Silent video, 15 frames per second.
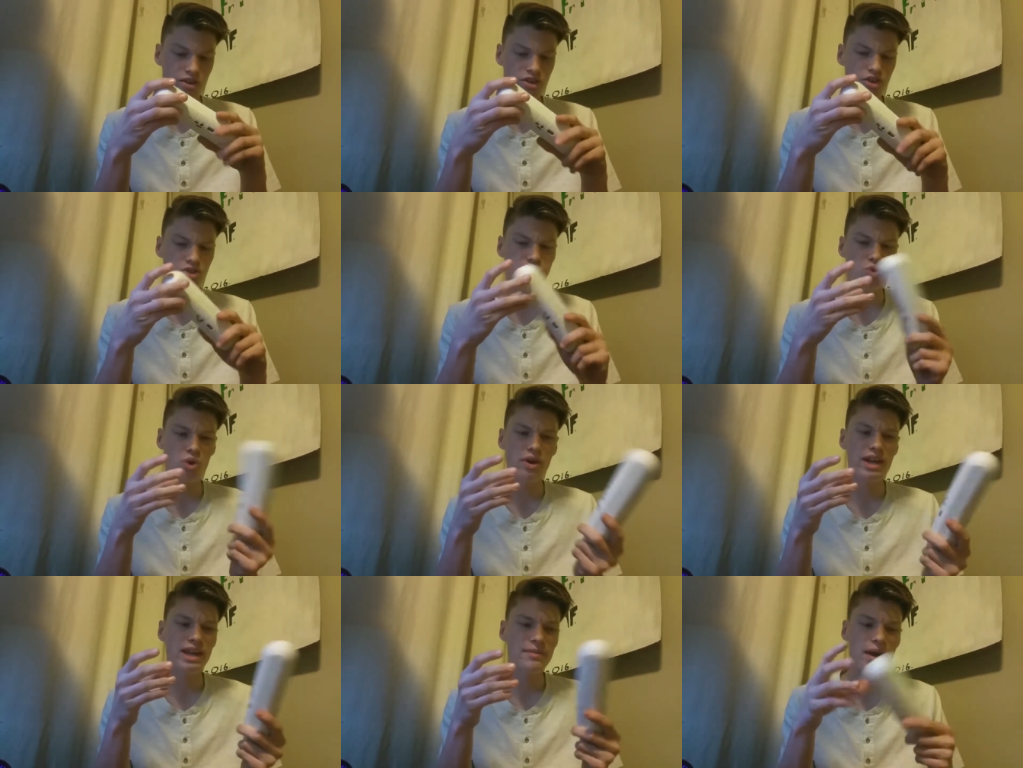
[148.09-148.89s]
just
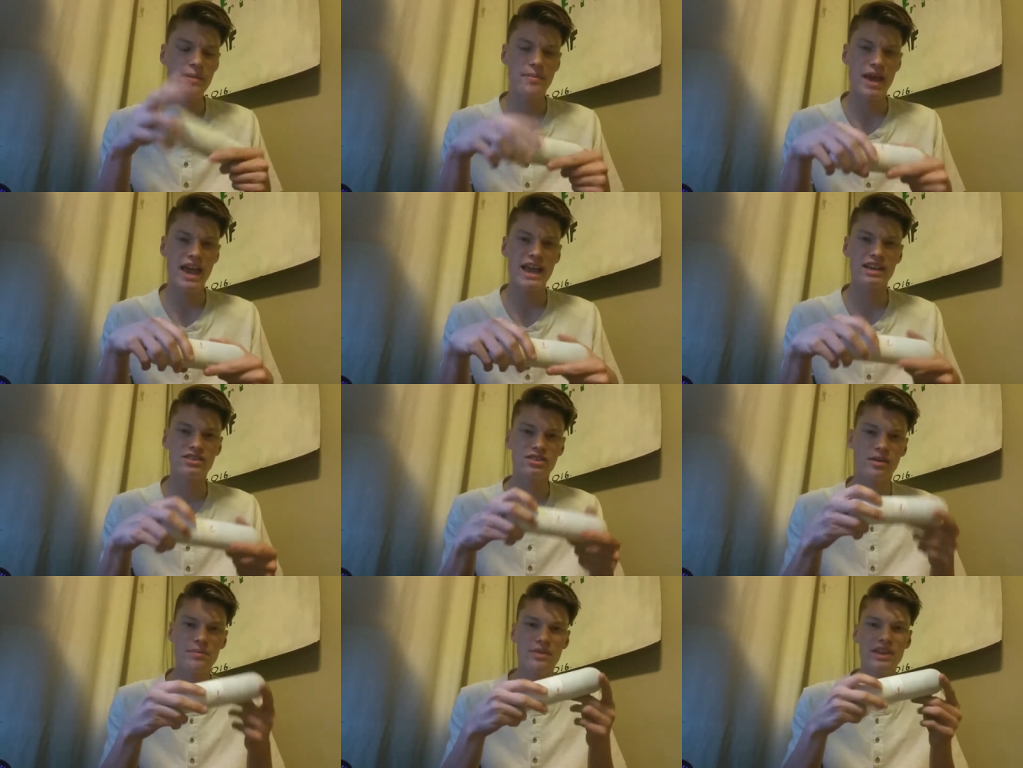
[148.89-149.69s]
throwing it in my bag,
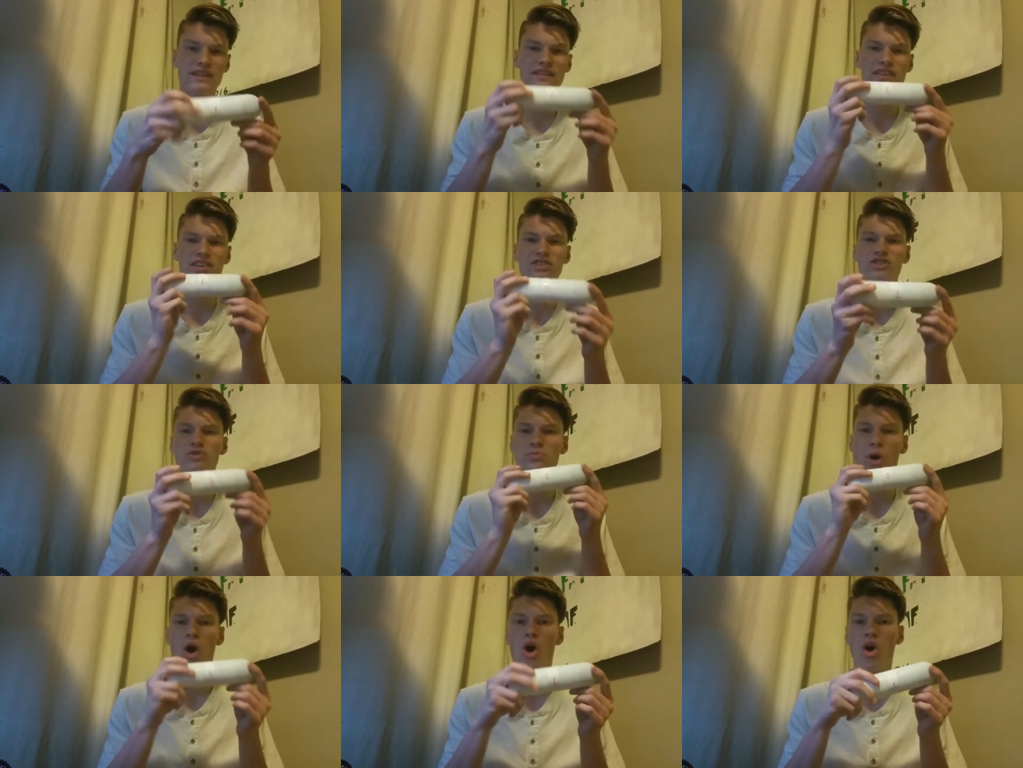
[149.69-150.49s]
something this
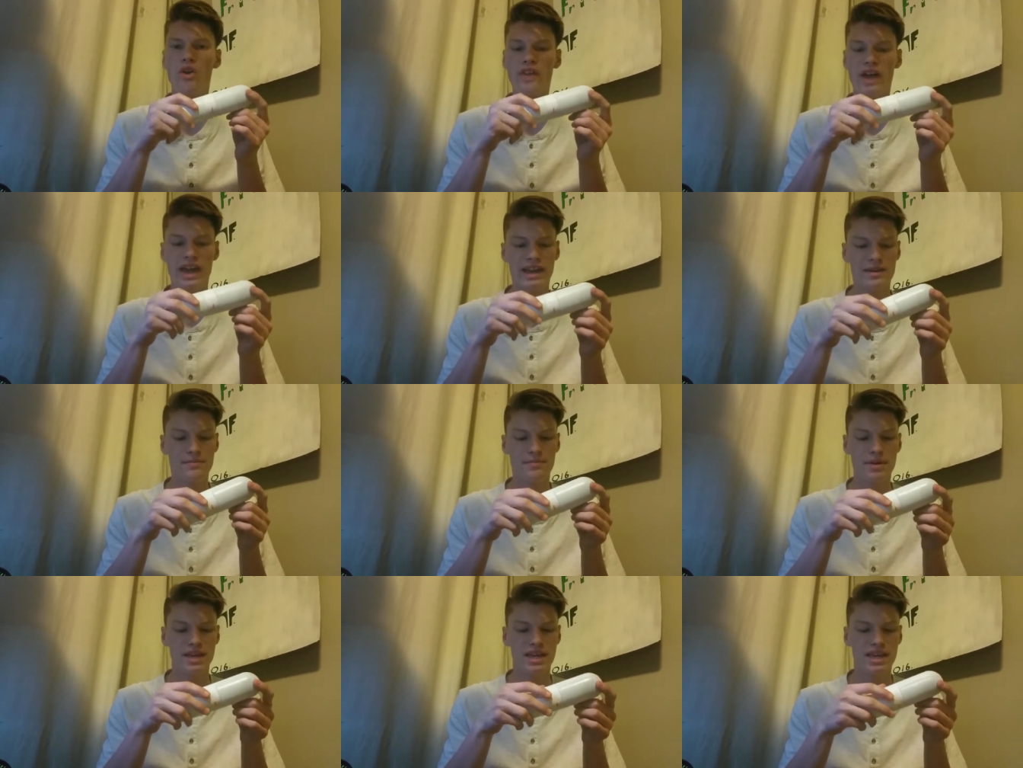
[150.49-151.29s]
small that
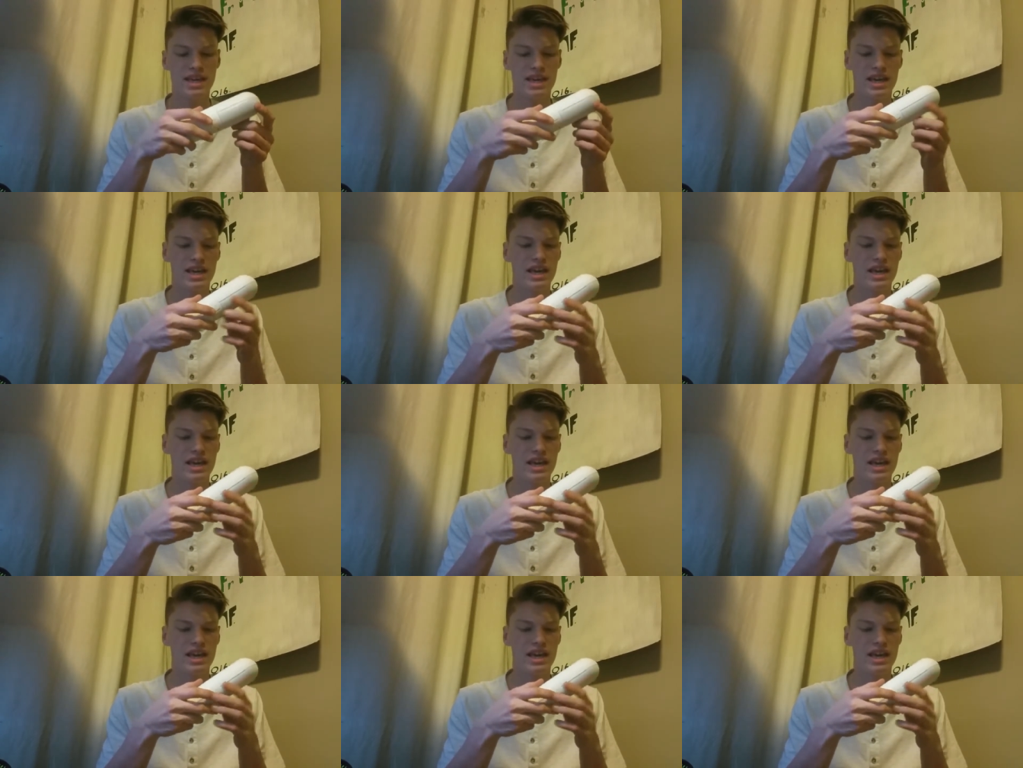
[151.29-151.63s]
can be